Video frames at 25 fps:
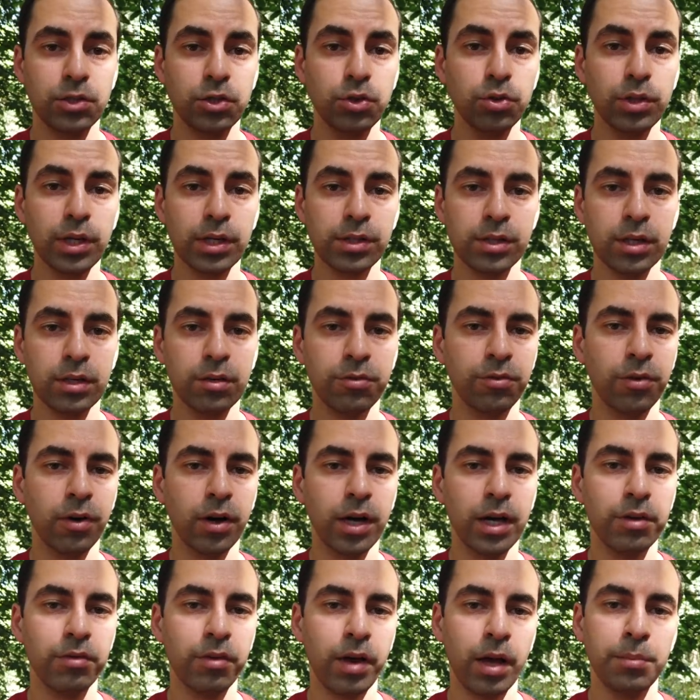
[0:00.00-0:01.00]
In
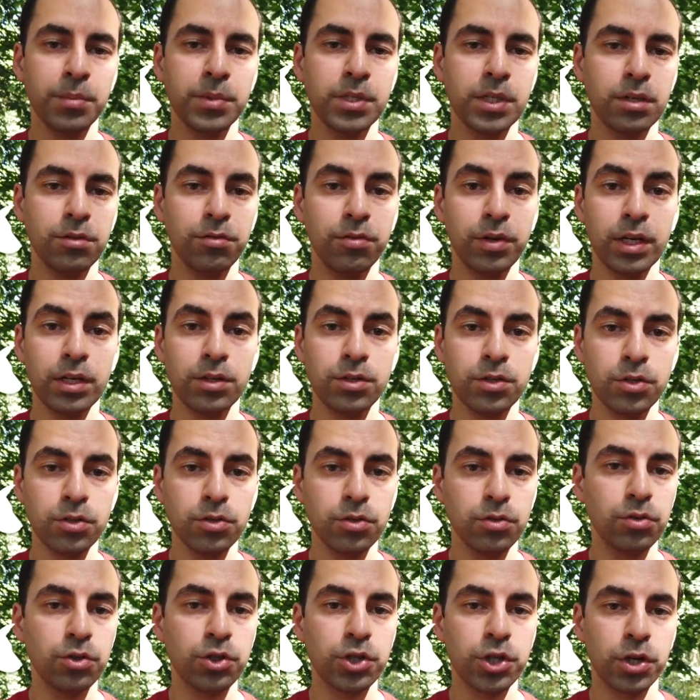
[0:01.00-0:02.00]
2005,
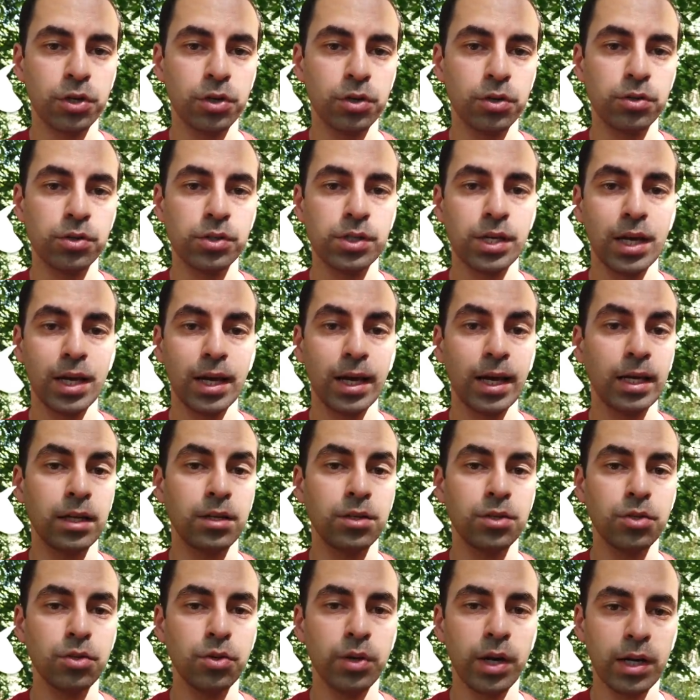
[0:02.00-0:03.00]
MTV2 chose
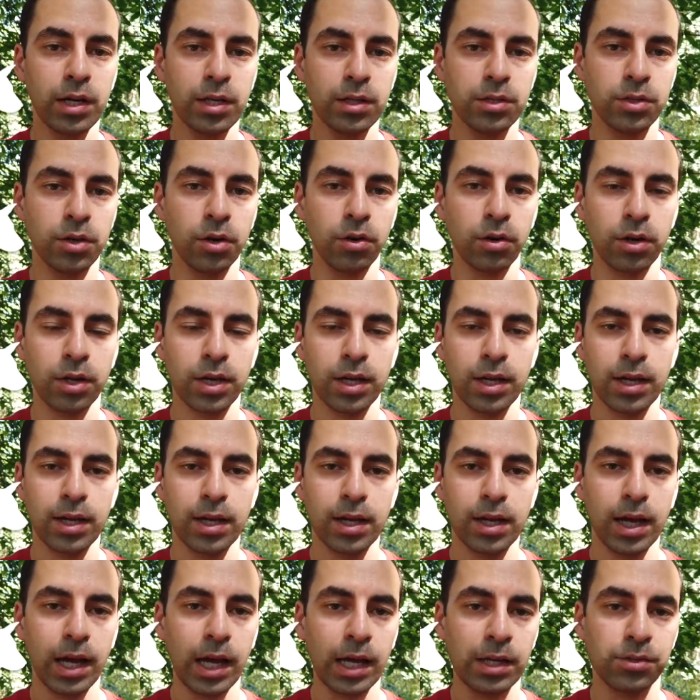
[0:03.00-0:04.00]
a two-headed dog
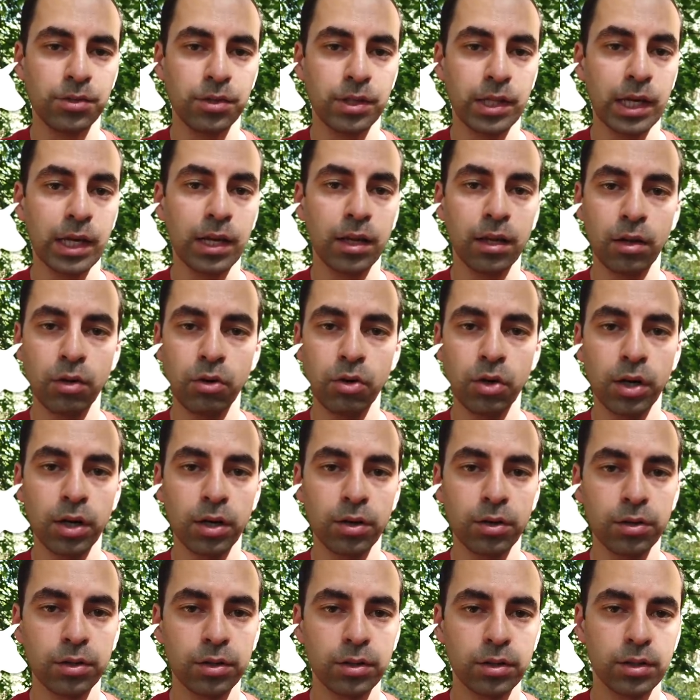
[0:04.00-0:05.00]
as their
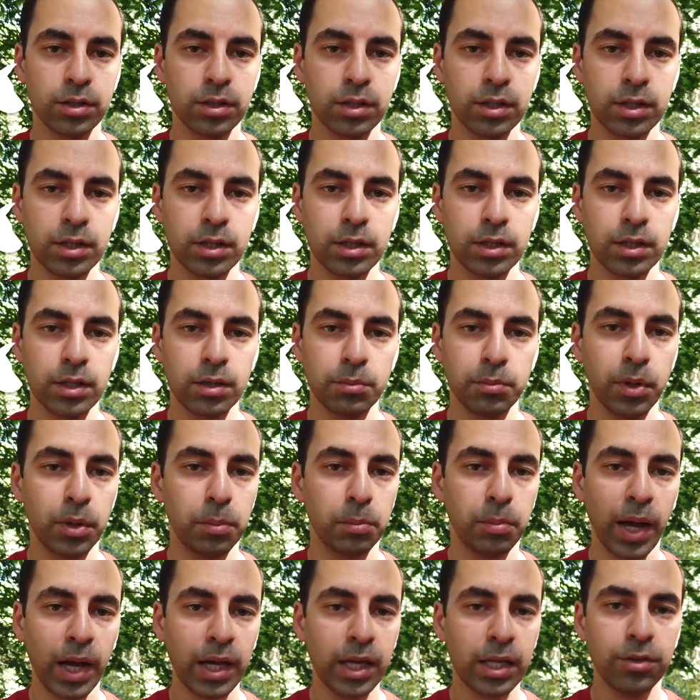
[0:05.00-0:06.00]
logo.
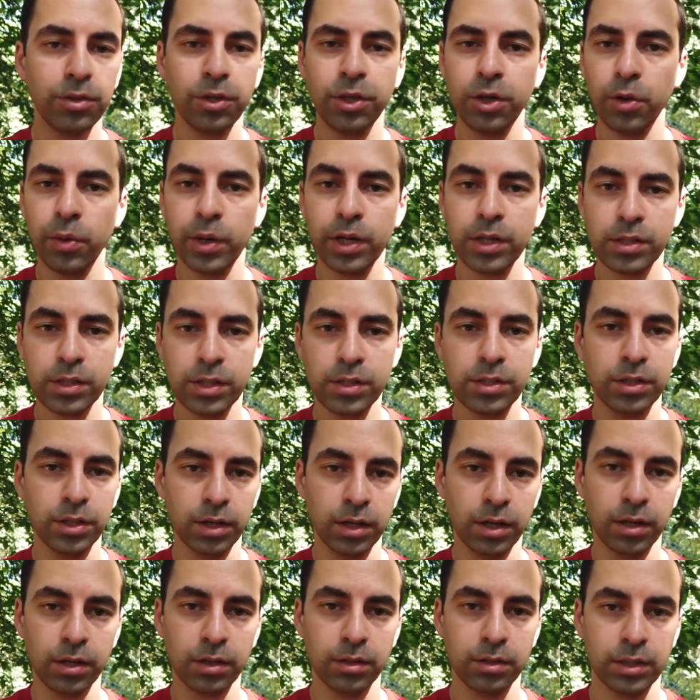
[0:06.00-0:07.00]
But back in the
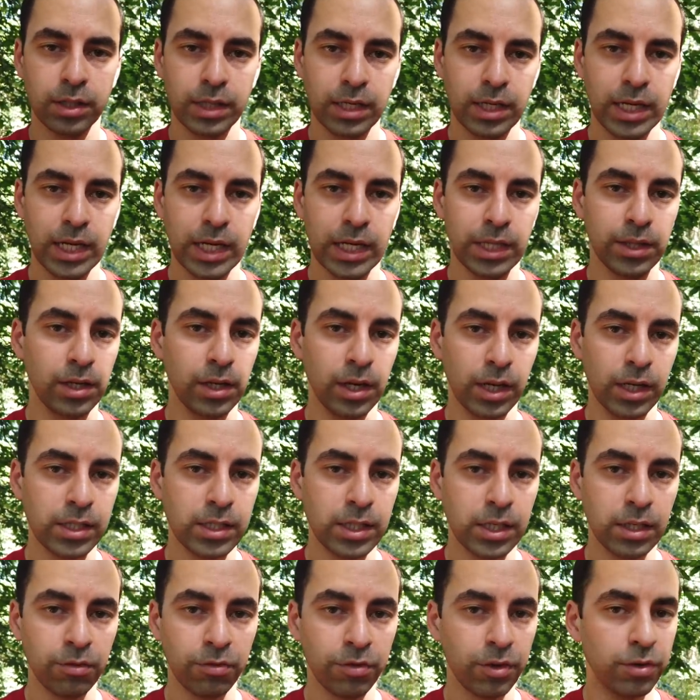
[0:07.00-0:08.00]
USSR, in the
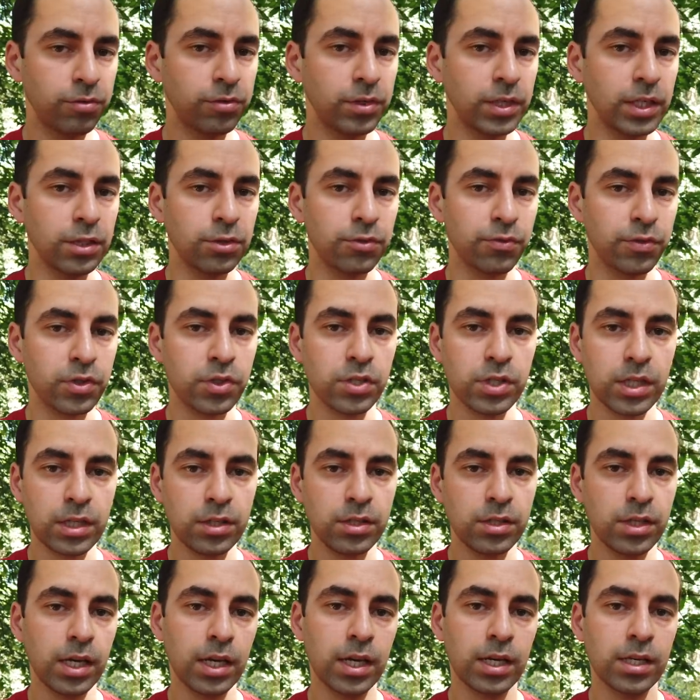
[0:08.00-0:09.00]
1950s, for
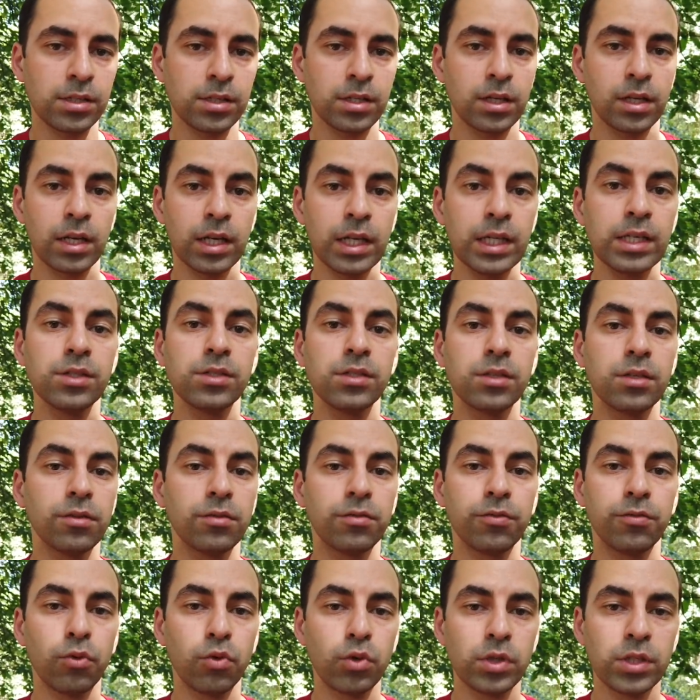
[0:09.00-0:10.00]
six years at
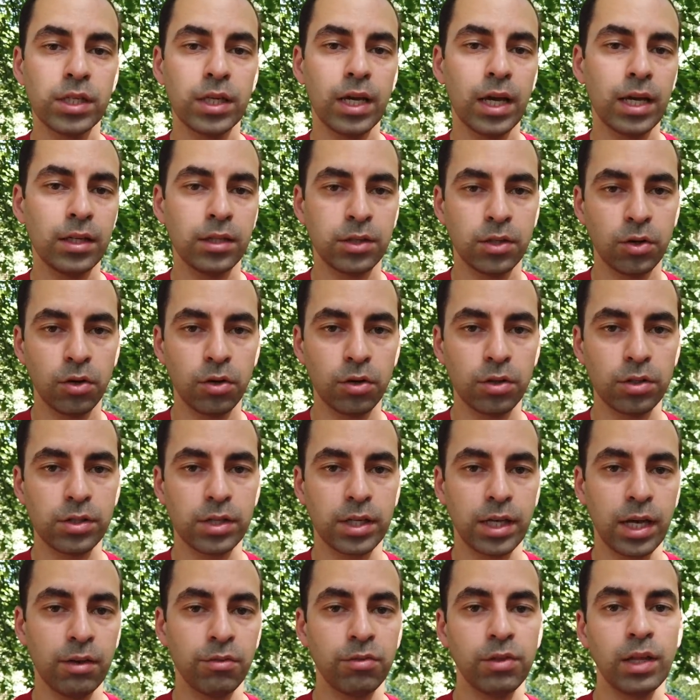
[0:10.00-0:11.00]
least 48
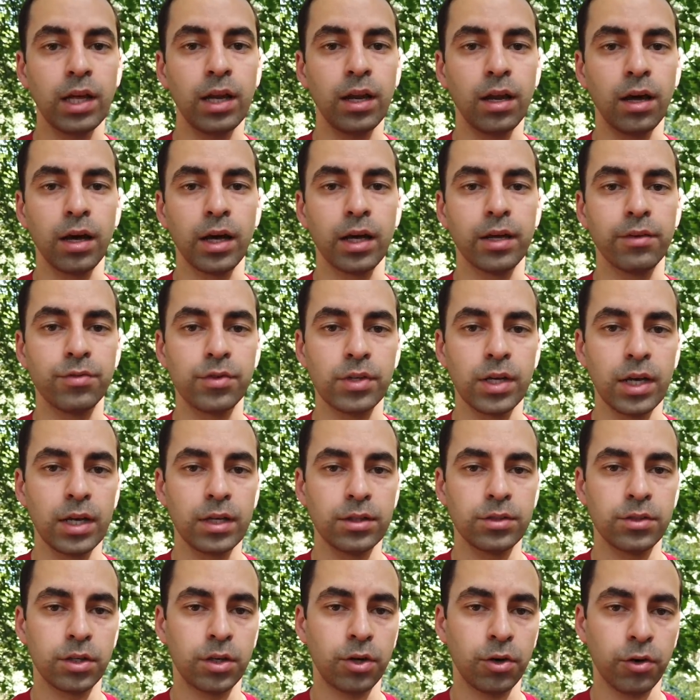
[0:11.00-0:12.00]
dogs gave their lives
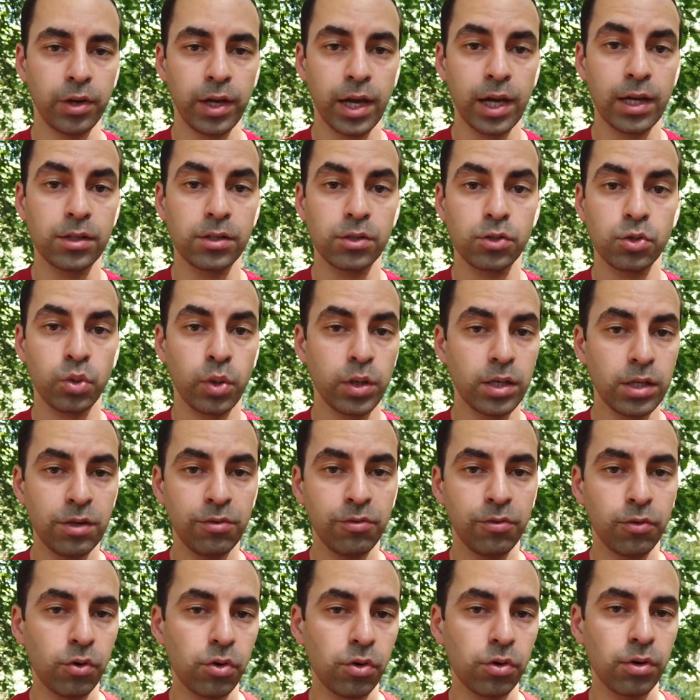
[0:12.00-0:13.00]
to create
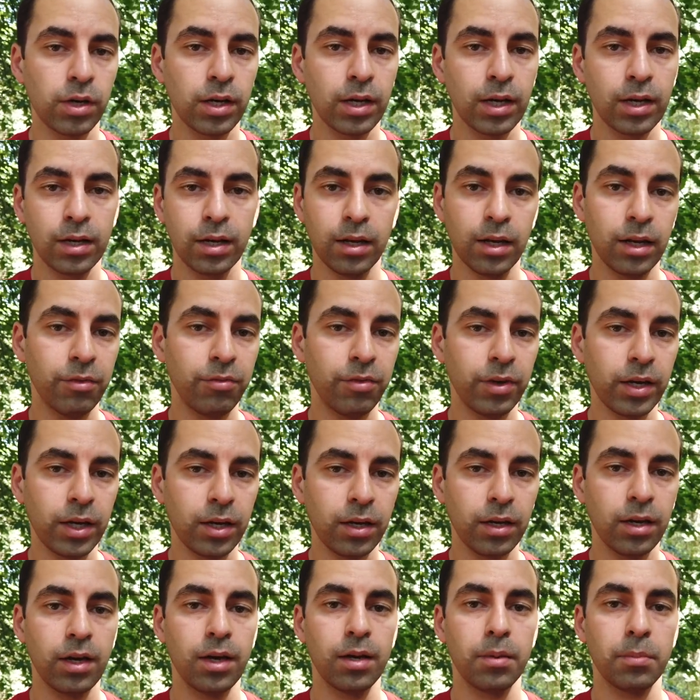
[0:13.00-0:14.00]
24
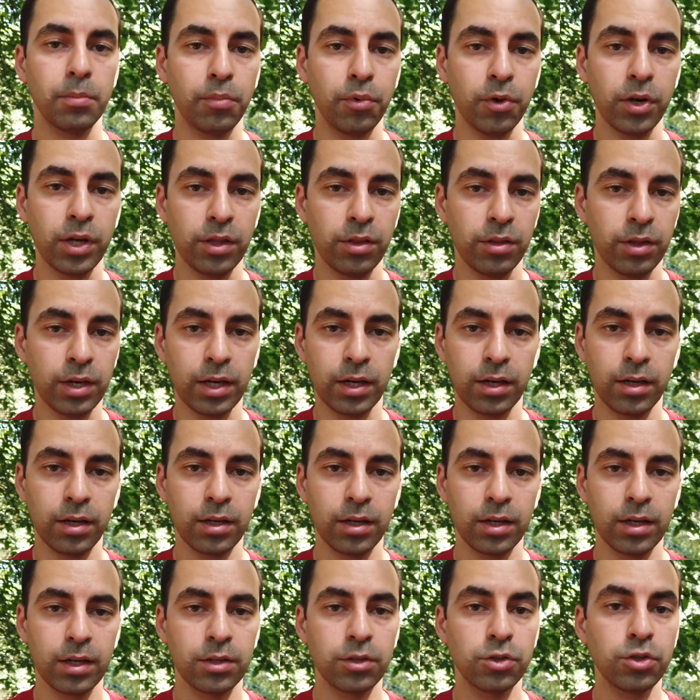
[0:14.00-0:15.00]
living, breathing,